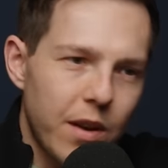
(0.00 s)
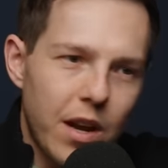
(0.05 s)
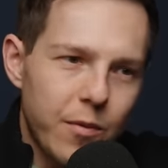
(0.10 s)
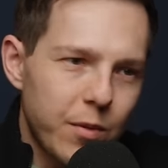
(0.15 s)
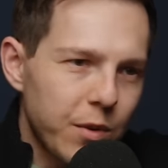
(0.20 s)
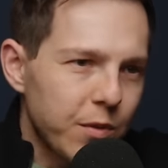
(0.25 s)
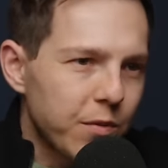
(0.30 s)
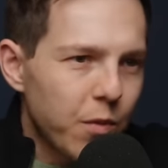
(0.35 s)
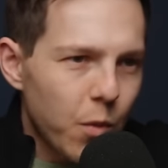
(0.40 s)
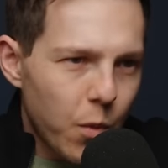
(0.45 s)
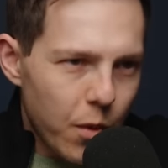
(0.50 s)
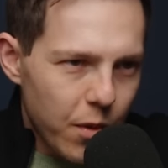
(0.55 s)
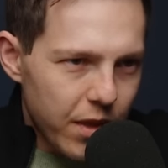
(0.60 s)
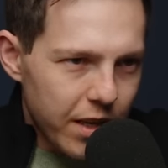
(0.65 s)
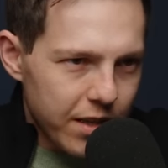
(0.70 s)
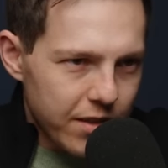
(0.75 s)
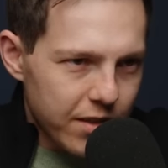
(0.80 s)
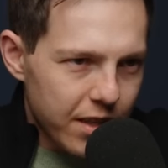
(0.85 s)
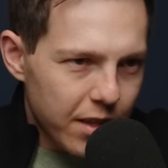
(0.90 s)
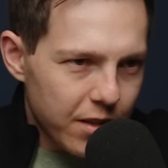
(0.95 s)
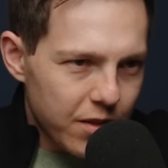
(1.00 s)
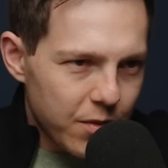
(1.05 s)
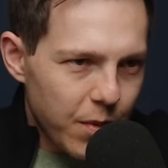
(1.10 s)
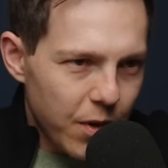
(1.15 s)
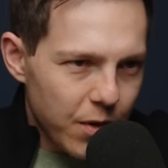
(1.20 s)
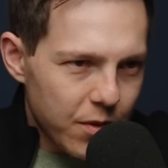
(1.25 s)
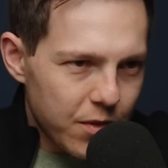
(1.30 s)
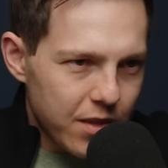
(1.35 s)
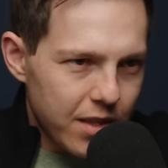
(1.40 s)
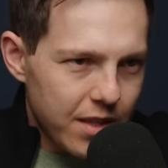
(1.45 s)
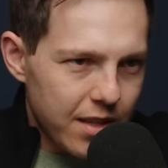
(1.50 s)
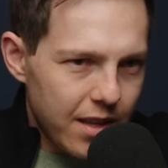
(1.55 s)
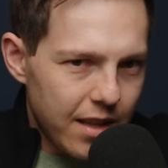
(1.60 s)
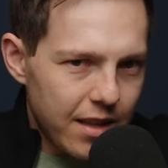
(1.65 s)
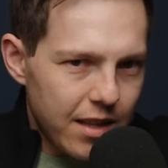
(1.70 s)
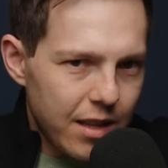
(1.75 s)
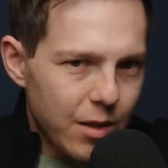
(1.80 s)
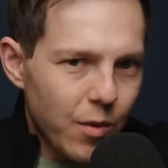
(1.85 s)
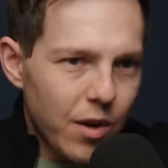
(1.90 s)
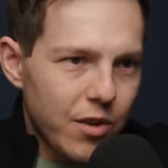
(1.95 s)
of every four things that gets posted and
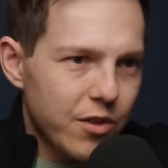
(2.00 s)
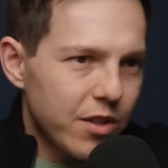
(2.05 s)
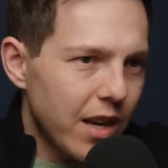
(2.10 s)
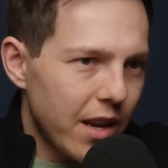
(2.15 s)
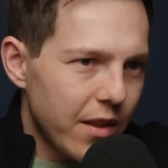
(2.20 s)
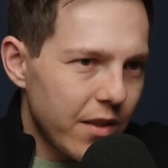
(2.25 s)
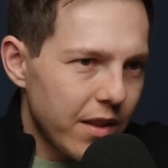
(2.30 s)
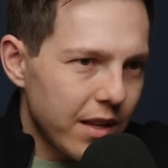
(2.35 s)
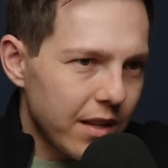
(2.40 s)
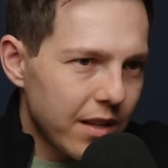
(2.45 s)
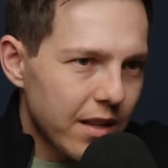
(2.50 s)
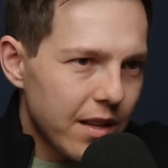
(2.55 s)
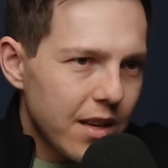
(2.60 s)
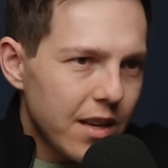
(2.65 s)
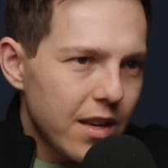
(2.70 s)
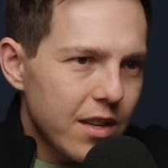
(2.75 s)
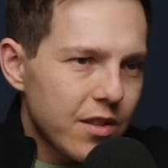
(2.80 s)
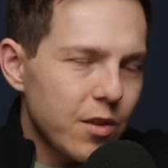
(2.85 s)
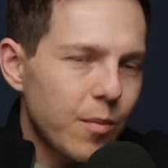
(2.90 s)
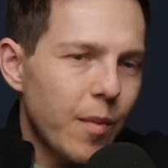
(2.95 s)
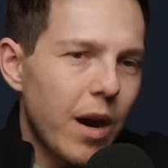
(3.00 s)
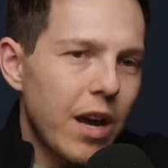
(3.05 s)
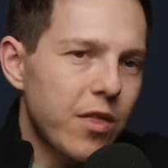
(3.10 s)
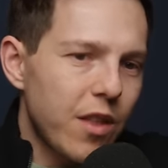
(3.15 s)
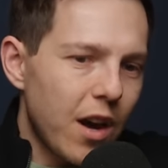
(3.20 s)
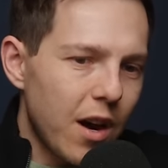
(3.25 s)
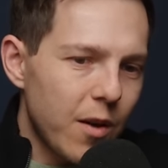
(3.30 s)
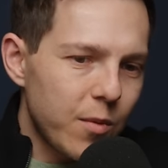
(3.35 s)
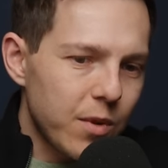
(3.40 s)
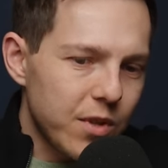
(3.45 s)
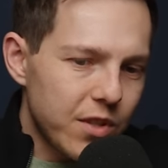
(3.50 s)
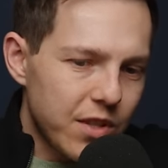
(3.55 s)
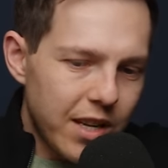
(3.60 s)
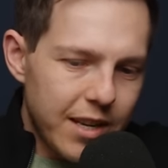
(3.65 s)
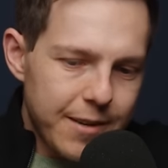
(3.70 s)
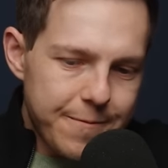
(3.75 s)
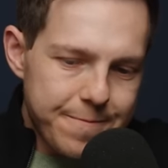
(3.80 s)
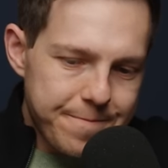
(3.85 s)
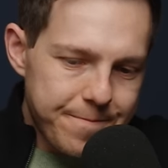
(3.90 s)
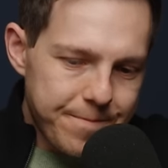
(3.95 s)
then they mm-hmm. watch nothing. So my thought was
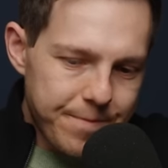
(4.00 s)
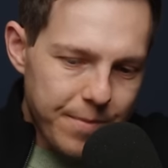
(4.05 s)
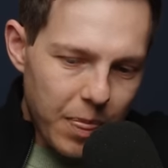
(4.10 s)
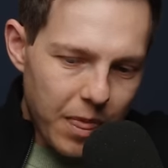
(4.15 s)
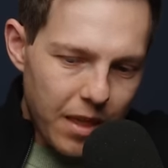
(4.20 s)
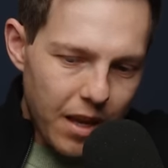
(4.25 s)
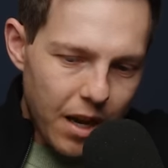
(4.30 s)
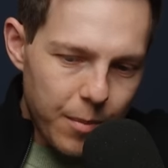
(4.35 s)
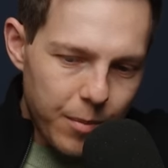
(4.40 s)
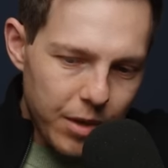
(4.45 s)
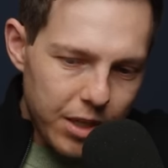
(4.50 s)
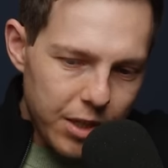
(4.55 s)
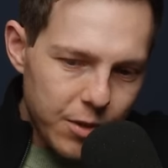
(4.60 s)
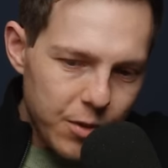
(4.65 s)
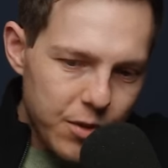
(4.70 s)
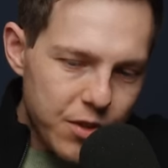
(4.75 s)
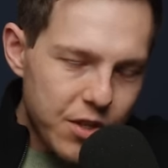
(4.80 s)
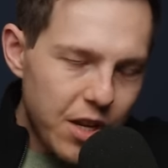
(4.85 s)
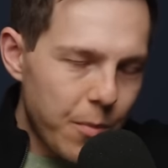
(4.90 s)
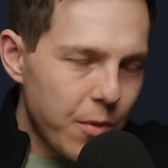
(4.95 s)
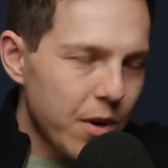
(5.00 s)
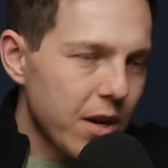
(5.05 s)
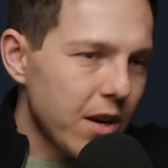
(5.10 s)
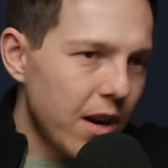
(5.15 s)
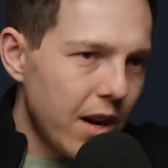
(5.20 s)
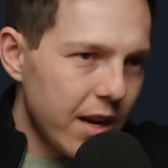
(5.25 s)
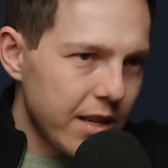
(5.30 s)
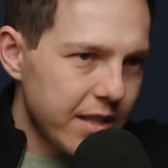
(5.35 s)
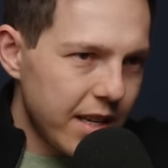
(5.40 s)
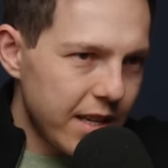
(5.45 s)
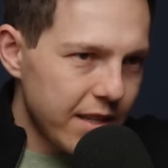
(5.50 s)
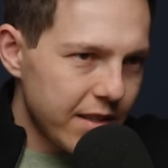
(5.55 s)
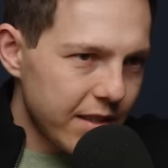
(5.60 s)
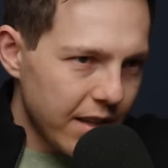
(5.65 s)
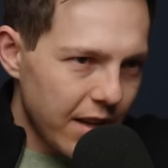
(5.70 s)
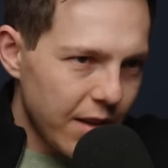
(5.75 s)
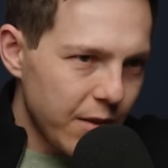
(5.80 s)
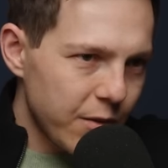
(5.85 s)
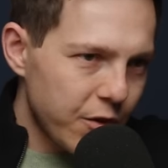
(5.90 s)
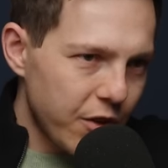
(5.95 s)
that I'm going to do separate content
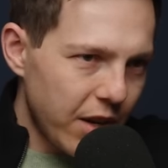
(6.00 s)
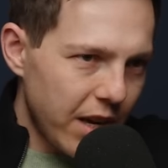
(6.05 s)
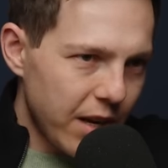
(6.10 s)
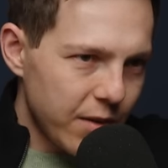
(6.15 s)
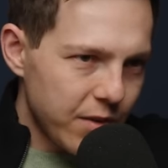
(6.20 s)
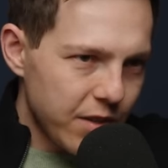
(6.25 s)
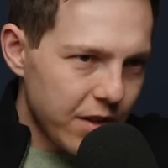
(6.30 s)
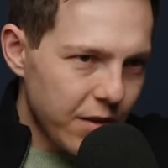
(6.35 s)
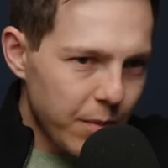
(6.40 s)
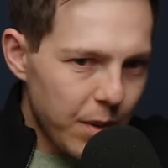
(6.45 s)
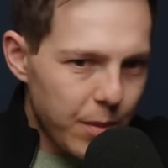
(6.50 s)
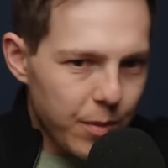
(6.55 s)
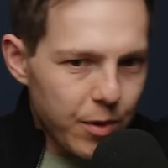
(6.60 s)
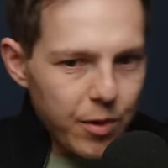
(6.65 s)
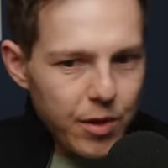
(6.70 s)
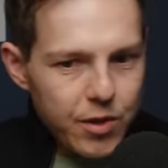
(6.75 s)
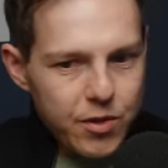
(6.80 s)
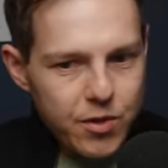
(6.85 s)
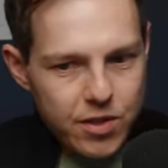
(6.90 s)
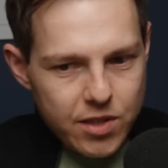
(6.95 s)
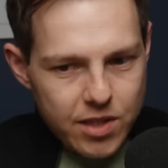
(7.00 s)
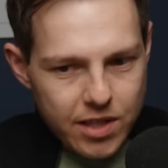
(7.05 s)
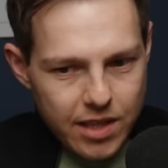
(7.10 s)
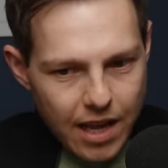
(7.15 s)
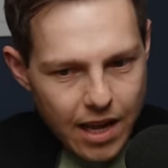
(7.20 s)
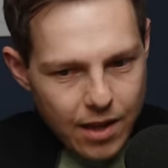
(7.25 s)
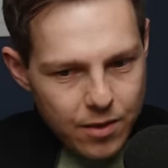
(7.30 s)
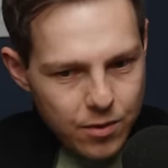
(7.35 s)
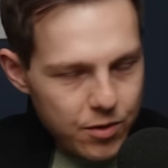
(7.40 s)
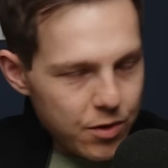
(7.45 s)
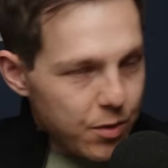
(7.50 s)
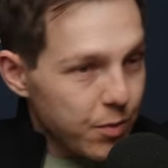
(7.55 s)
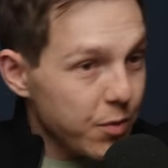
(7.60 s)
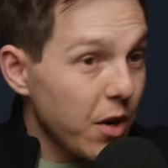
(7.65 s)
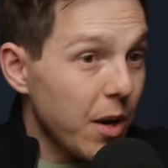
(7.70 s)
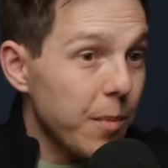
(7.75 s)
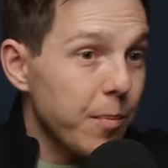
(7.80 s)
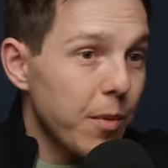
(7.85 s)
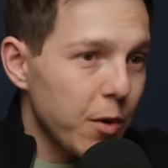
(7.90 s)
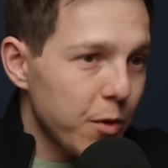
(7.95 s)
on other channels and if people are interested in that, they'll
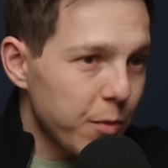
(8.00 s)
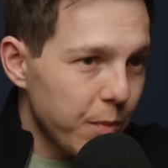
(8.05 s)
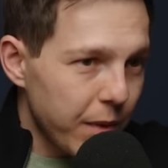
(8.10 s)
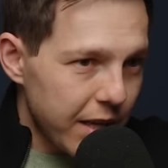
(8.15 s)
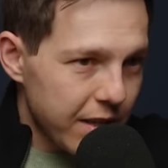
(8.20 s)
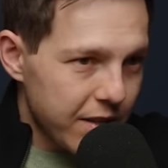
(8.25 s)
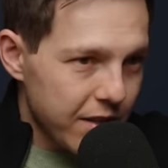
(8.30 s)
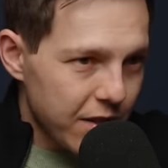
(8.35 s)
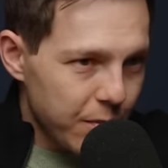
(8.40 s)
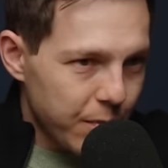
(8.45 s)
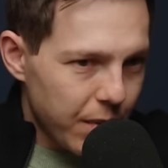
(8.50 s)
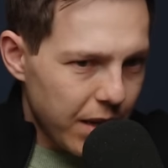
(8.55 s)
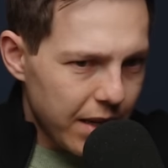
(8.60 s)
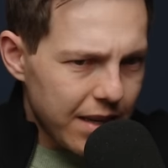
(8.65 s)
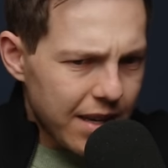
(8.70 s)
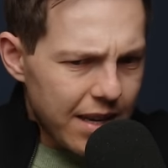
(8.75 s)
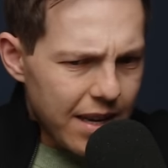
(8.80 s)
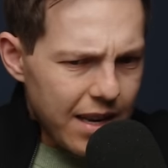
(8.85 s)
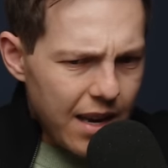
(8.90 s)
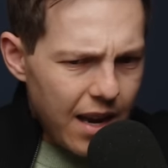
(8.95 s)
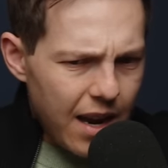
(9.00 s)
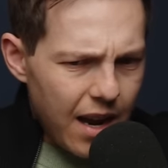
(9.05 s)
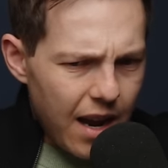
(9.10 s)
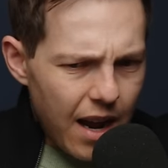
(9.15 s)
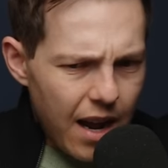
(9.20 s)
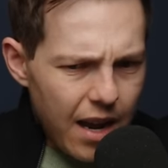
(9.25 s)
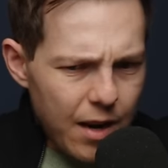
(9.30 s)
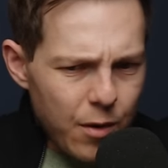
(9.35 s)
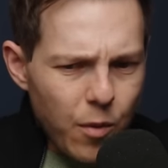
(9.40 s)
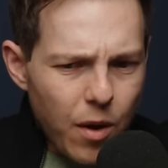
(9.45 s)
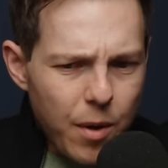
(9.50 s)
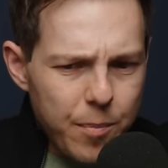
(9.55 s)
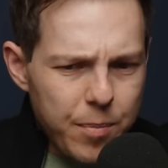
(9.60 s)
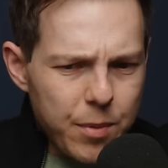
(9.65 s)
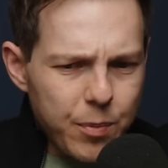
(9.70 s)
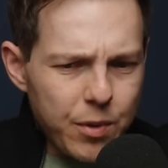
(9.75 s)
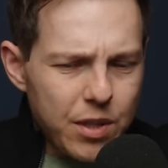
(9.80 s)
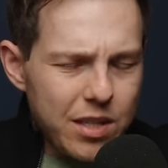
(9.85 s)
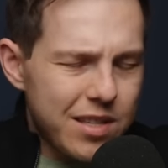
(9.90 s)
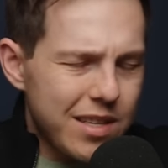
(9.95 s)
subscribe both places, but I don't want
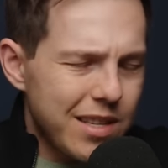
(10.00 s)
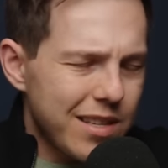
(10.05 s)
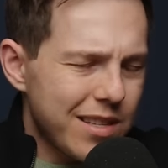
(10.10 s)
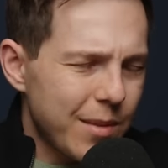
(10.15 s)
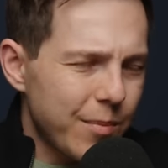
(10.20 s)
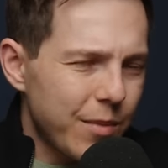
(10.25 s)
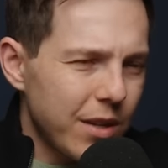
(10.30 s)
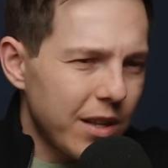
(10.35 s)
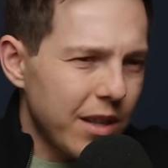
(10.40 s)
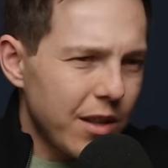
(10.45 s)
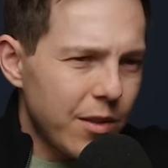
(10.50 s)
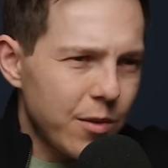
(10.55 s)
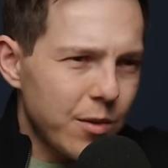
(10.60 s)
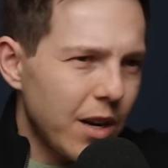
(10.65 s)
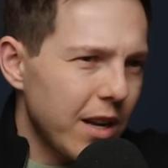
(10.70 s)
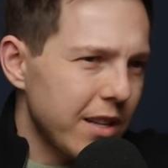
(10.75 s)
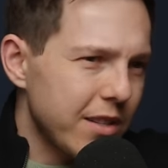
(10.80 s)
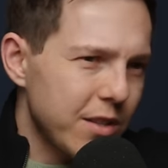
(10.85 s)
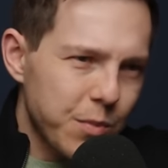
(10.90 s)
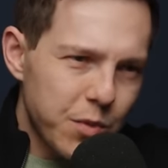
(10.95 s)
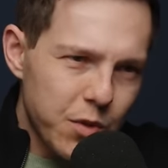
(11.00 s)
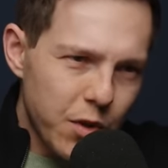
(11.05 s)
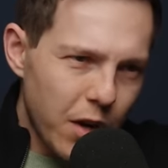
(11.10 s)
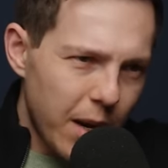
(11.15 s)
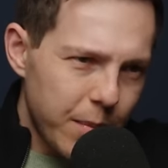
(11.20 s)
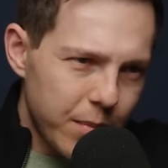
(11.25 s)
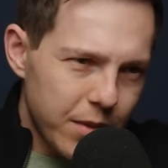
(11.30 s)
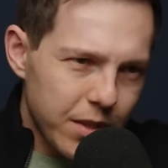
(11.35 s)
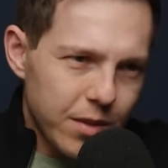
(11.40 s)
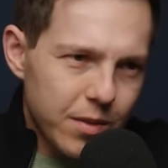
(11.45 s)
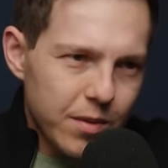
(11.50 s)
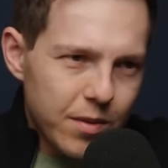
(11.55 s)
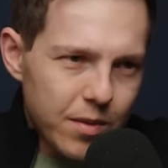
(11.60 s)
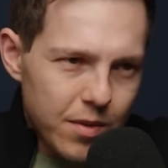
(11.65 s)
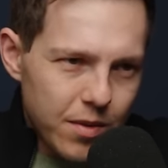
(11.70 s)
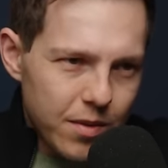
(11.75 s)
people to see something that they're not subscribed to.